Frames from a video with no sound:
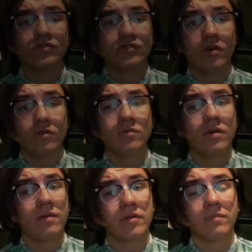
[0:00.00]
So,
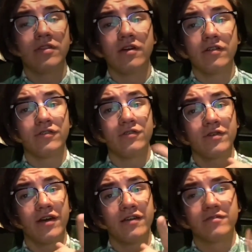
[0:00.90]
I'm going to be telling
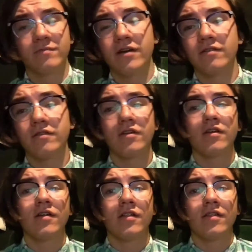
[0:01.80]
you guys about
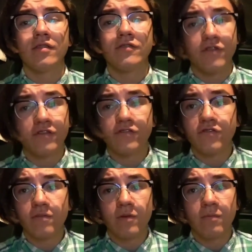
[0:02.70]
the
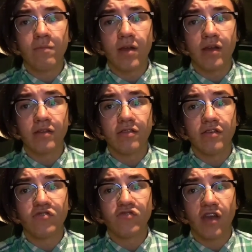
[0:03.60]
changes I'm going to be making
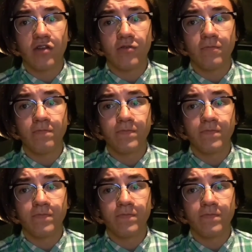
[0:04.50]
to this channel.